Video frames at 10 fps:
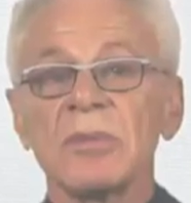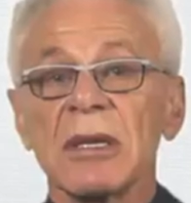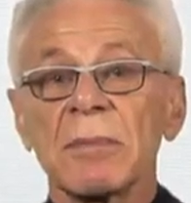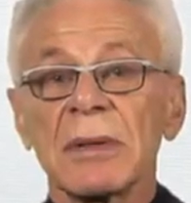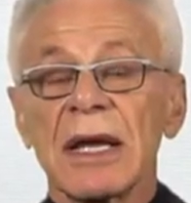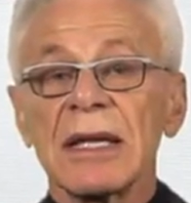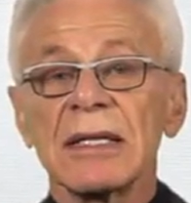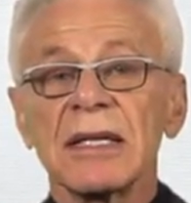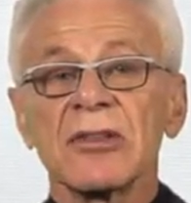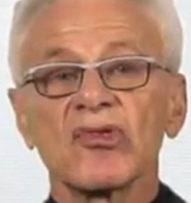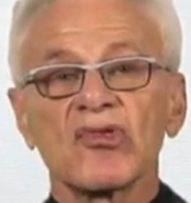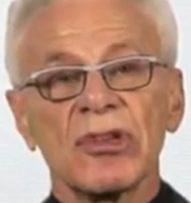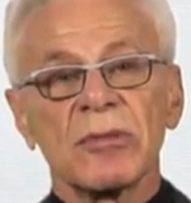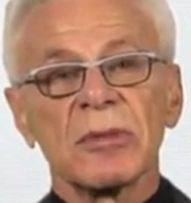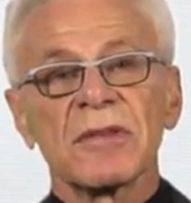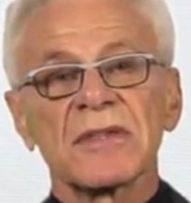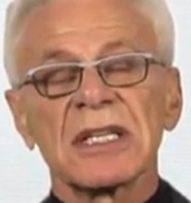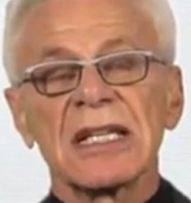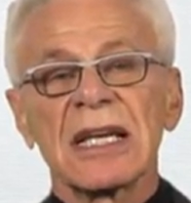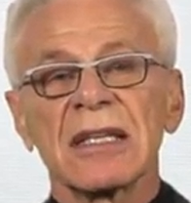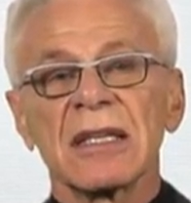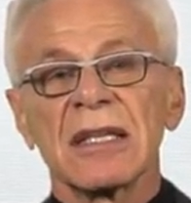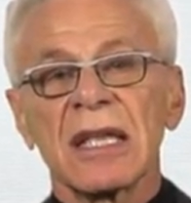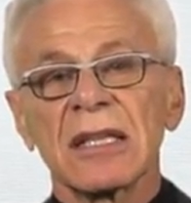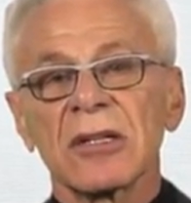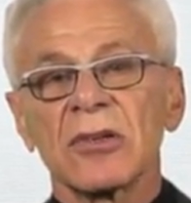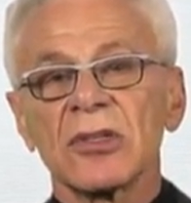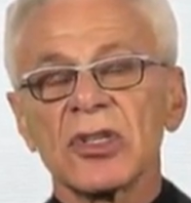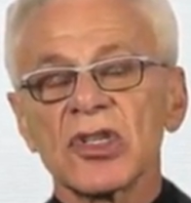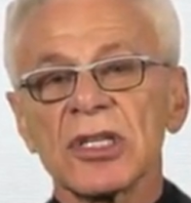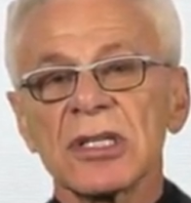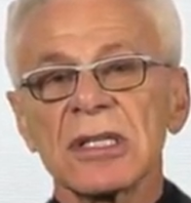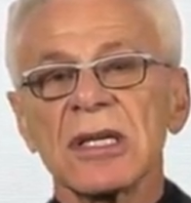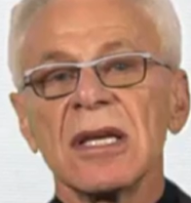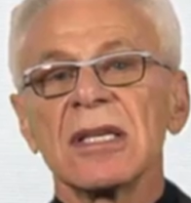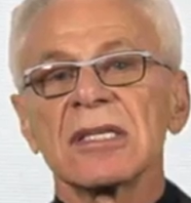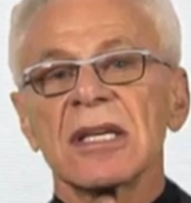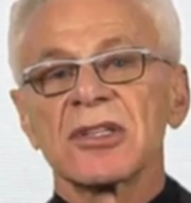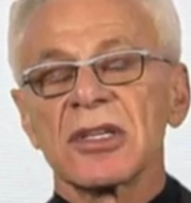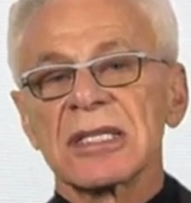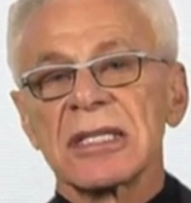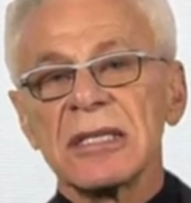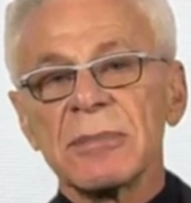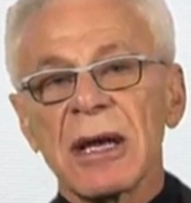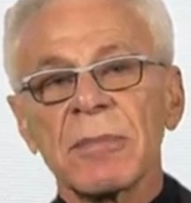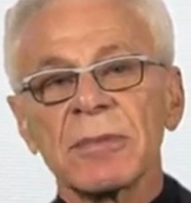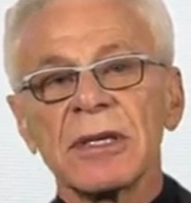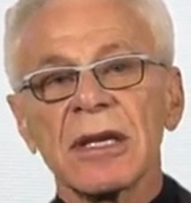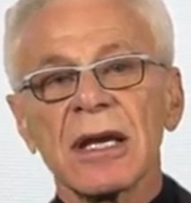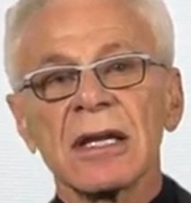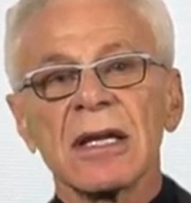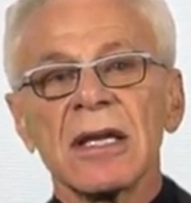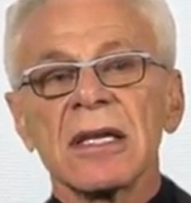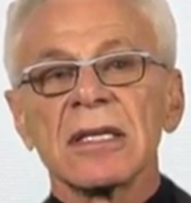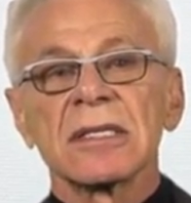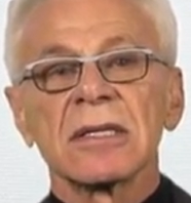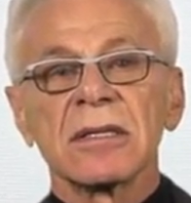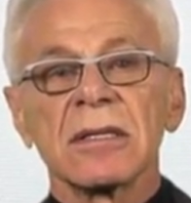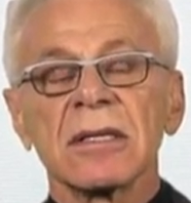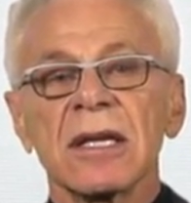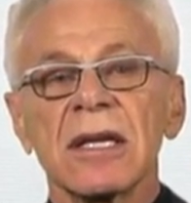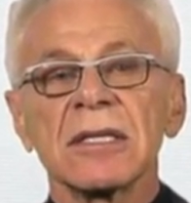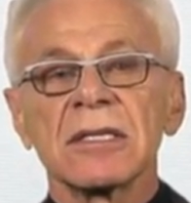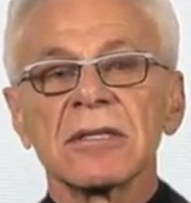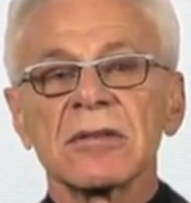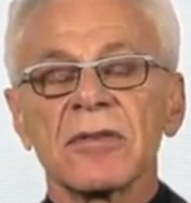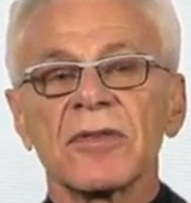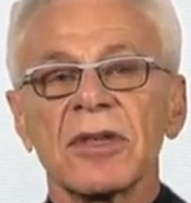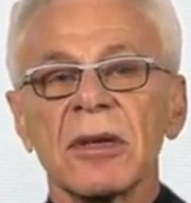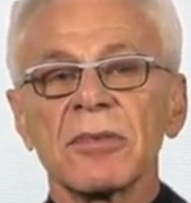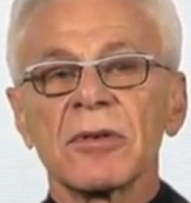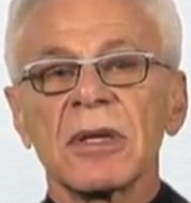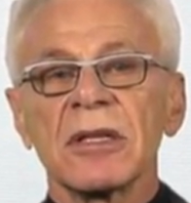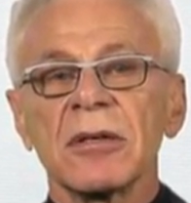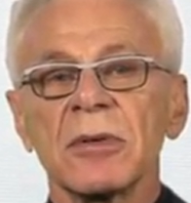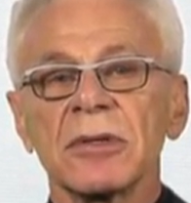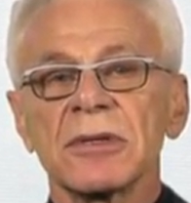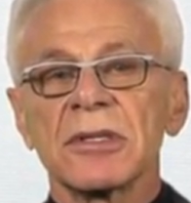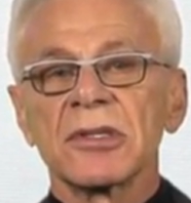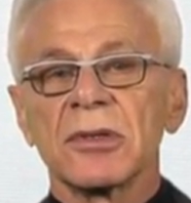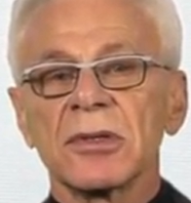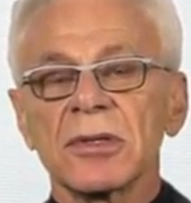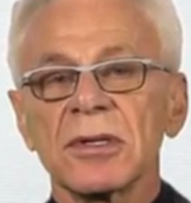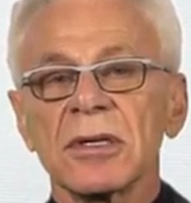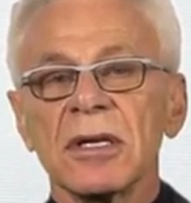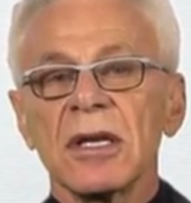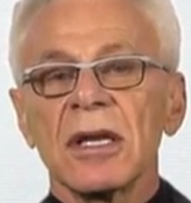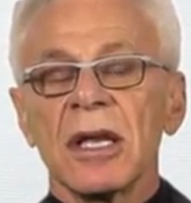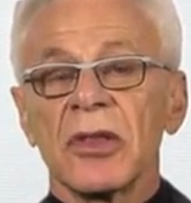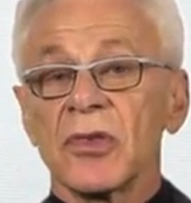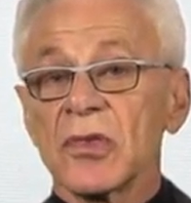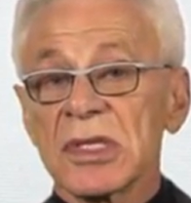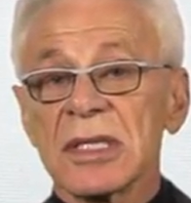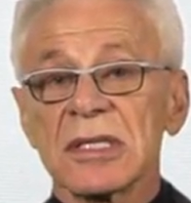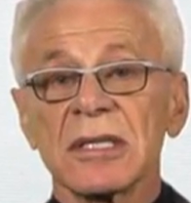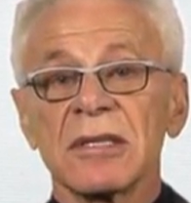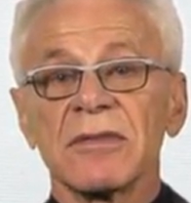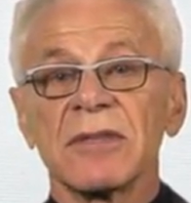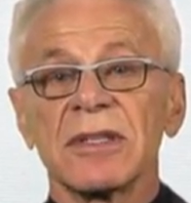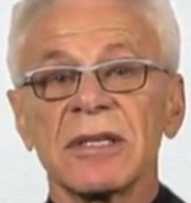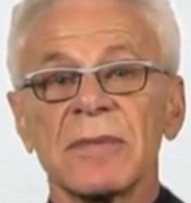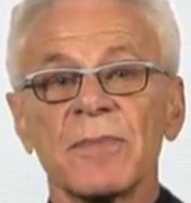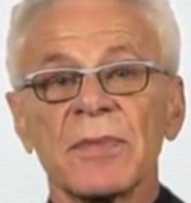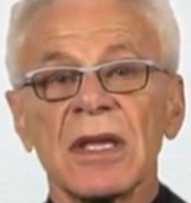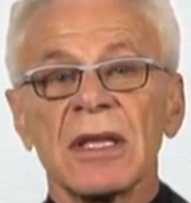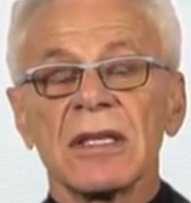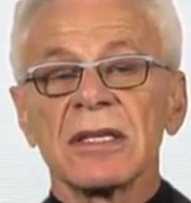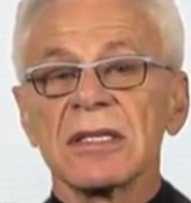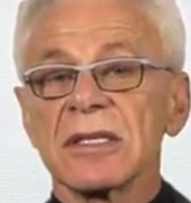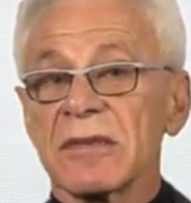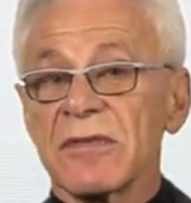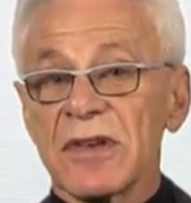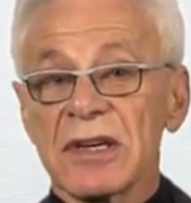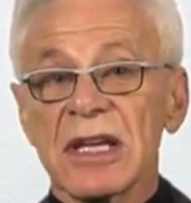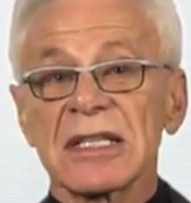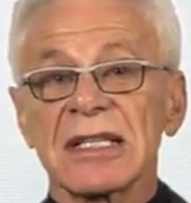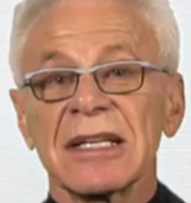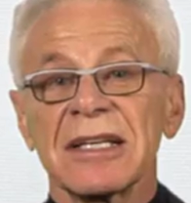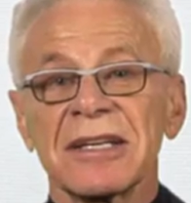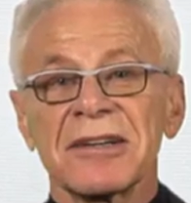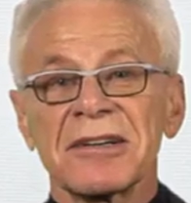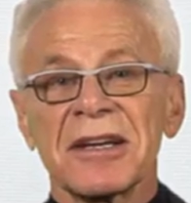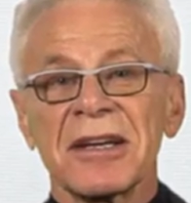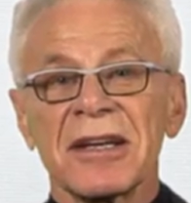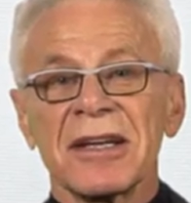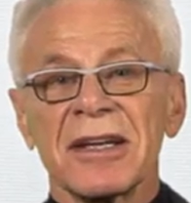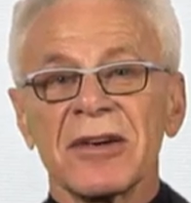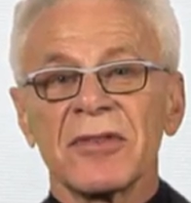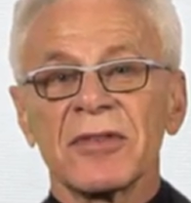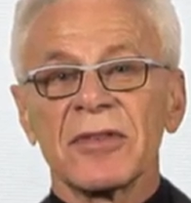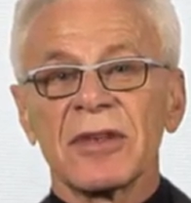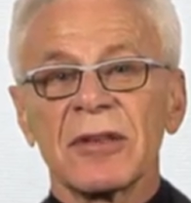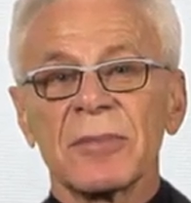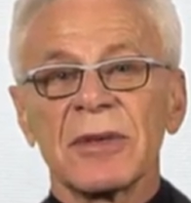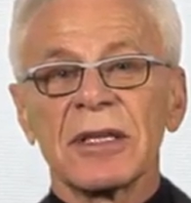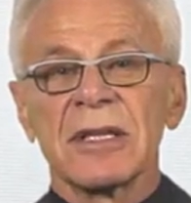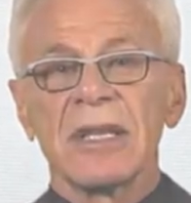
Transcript: be applied in the treatment of select dental conditions such as sleep apnea, certain cases of temporomandibular disorder, and tooth sensitivity. This is a very exciting area of development in